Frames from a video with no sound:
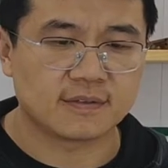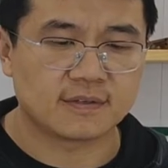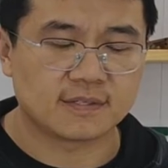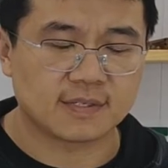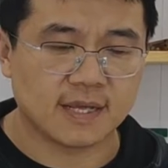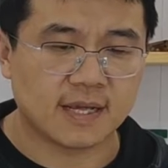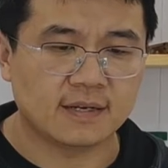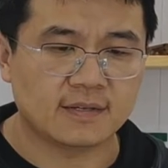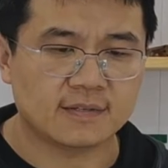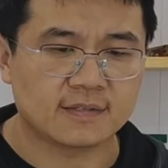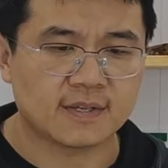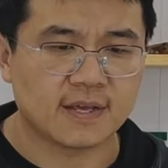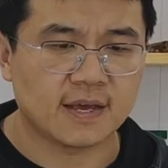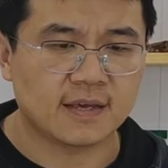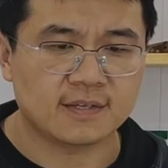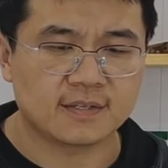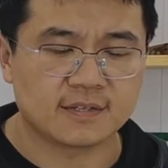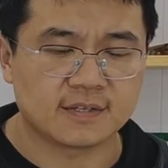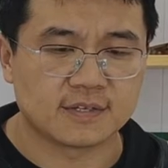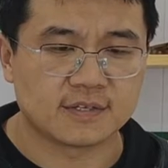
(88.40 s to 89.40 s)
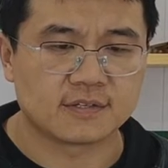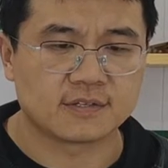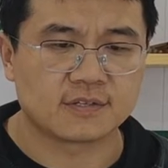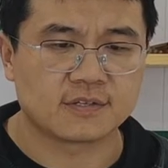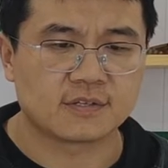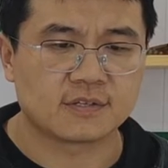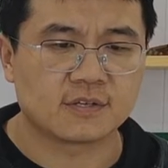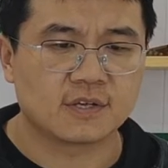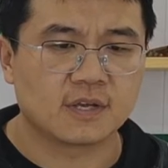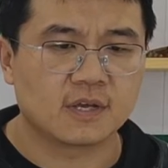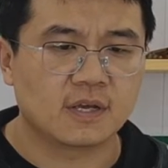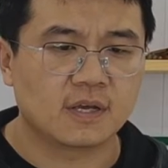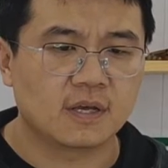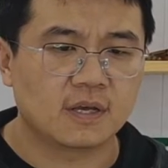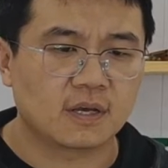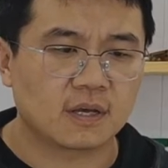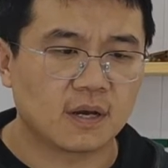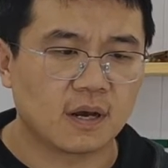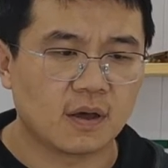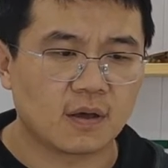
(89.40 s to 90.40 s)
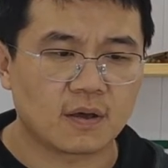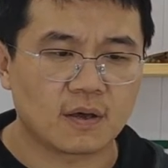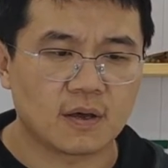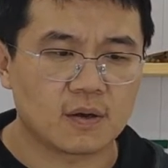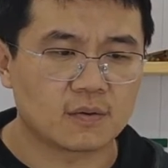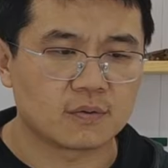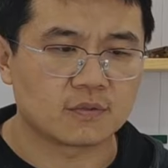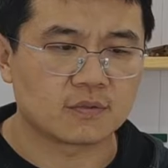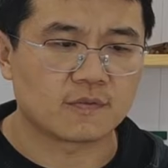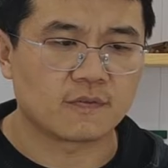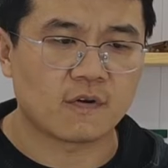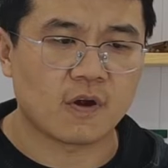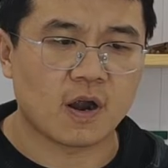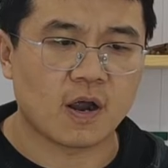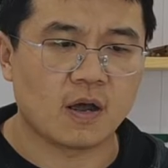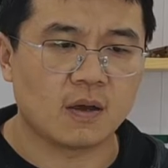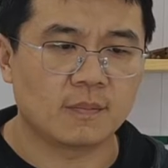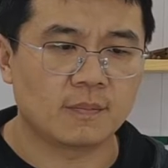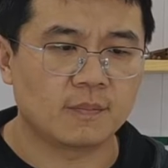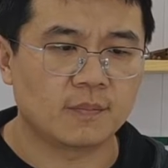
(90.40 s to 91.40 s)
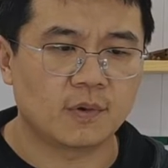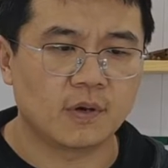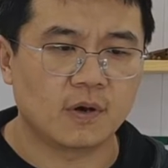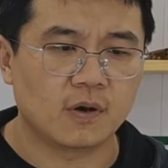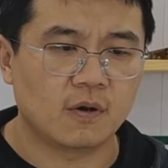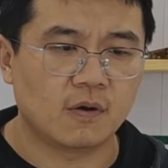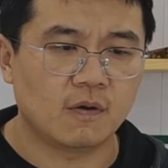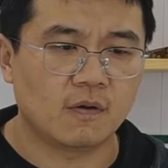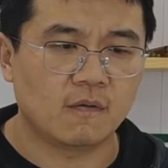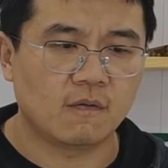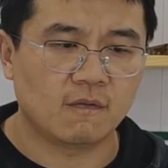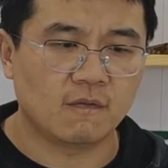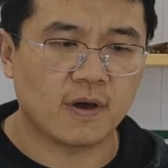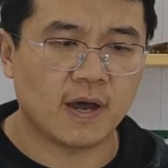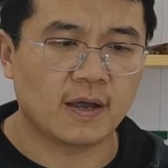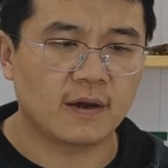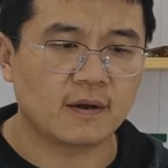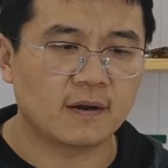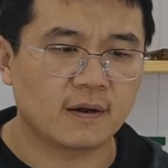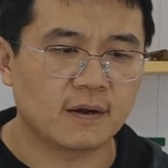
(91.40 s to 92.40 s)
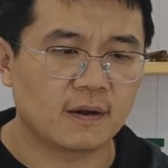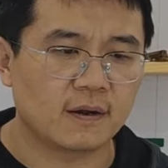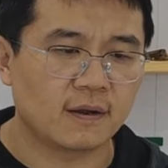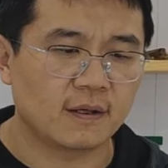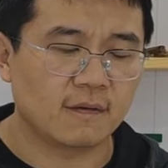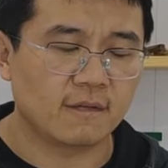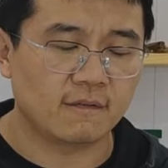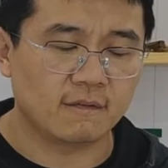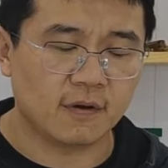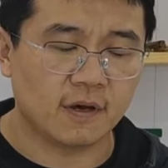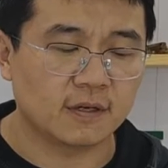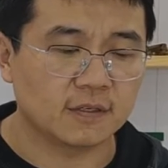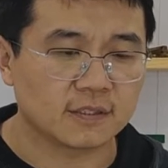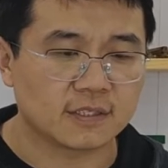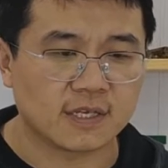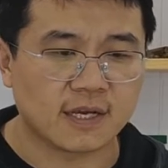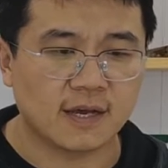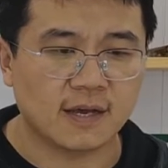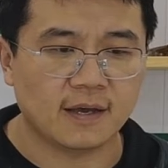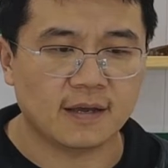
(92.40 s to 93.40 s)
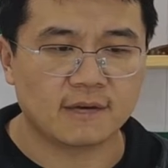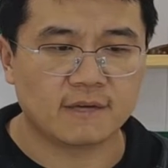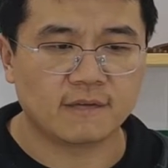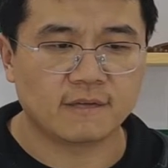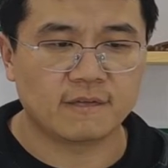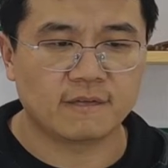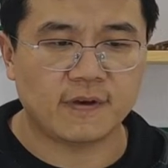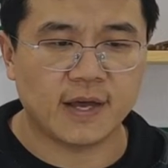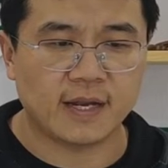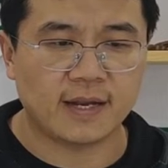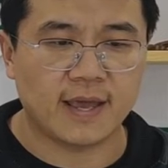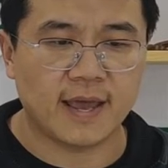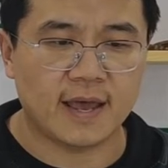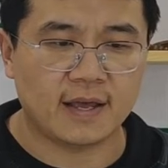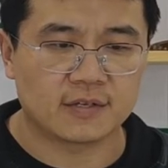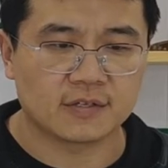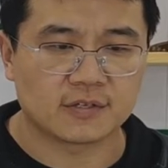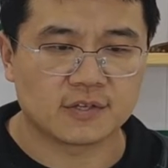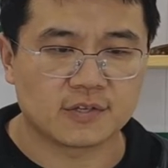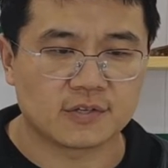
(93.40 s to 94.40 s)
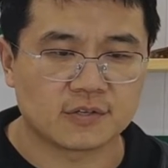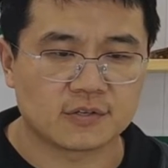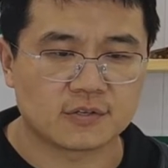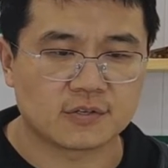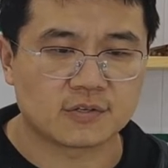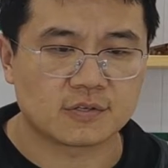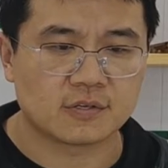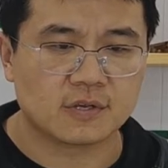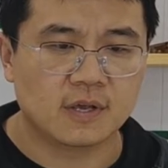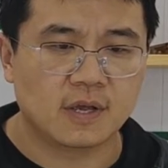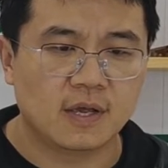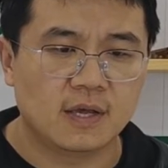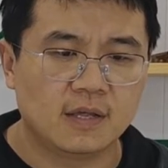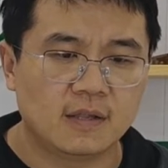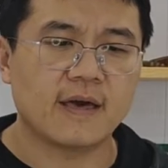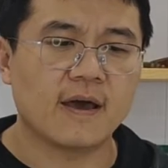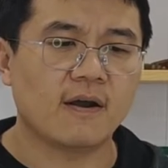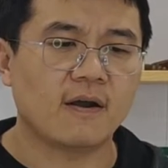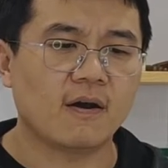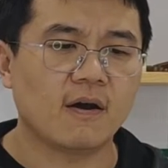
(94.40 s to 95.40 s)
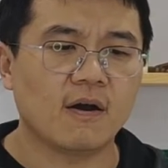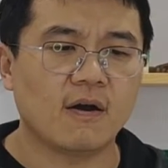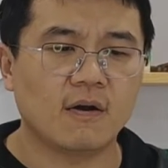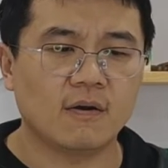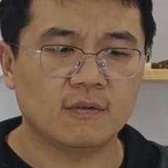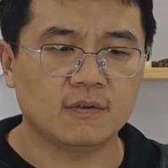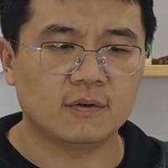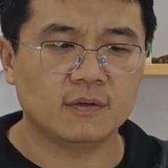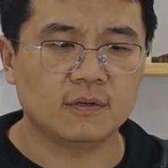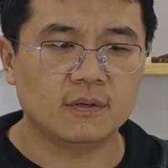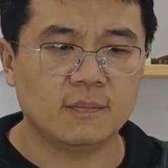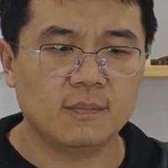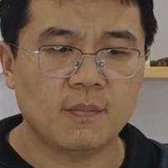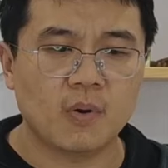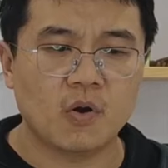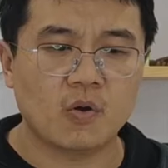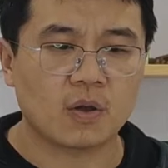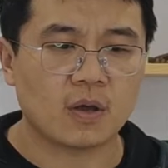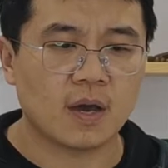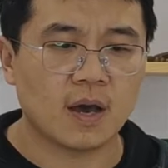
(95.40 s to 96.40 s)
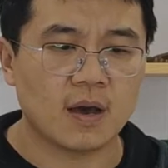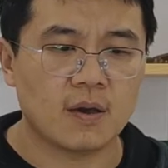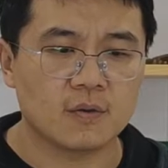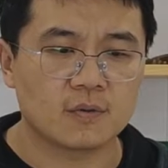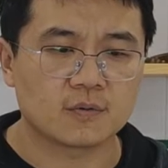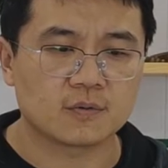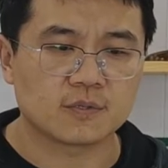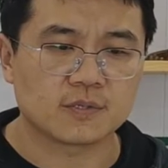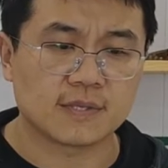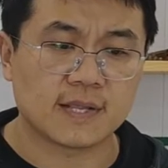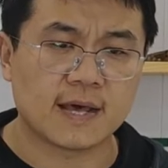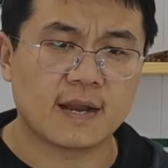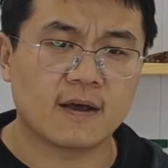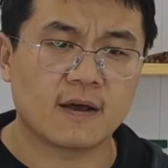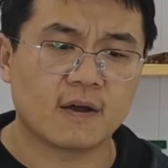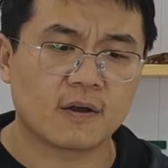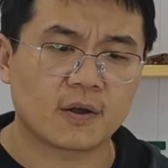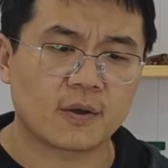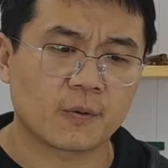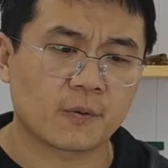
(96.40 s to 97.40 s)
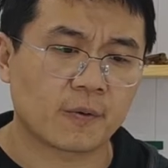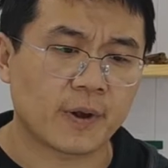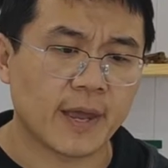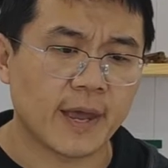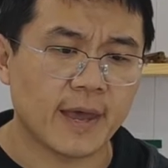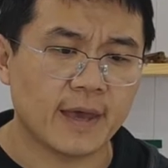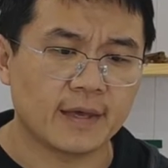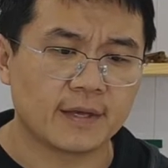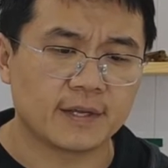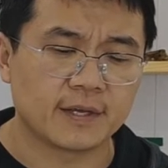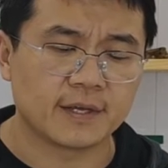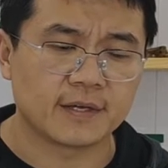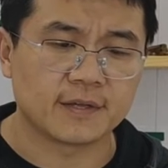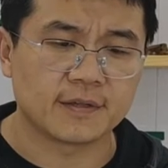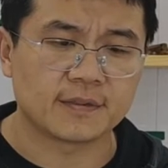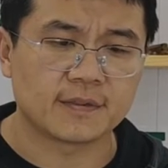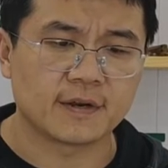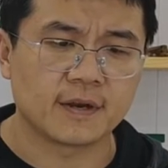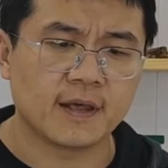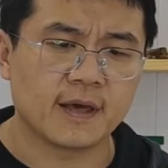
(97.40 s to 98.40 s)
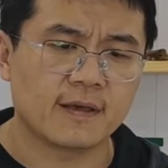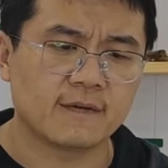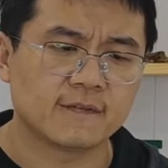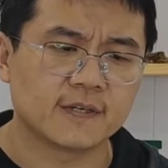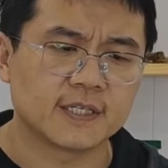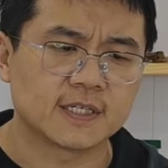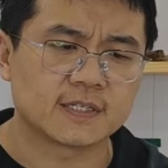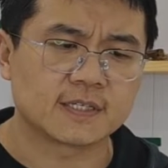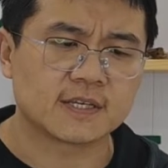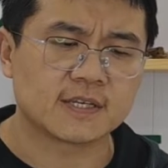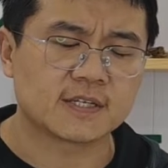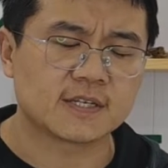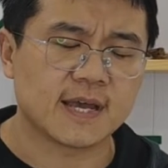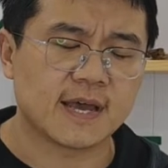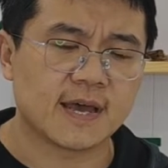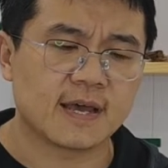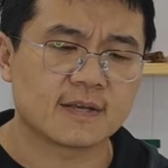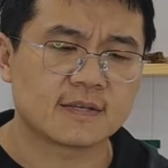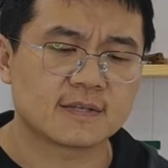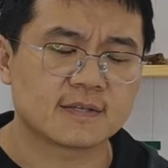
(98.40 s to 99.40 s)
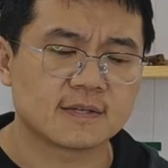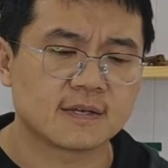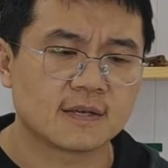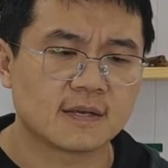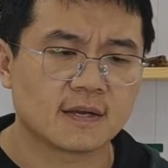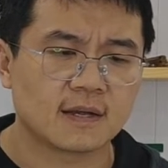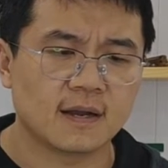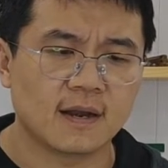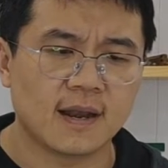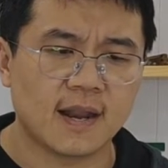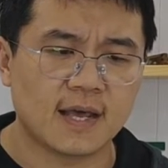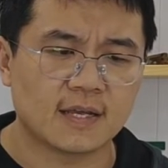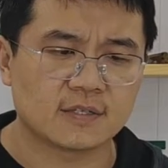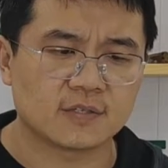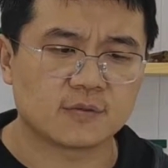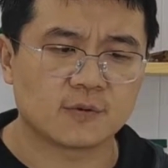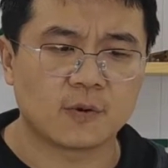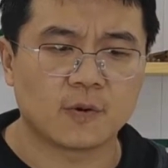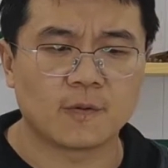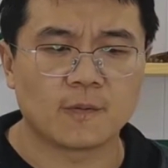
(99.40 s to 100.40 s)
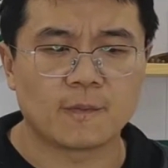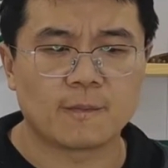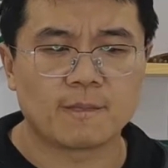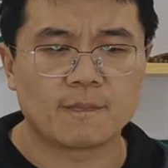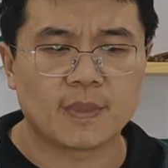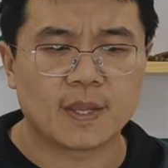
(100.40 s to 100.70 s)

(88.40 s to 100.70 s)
synthesizes glucose from volatile fatty acids. There are other molecules that are created in the liver, such as cholesterol.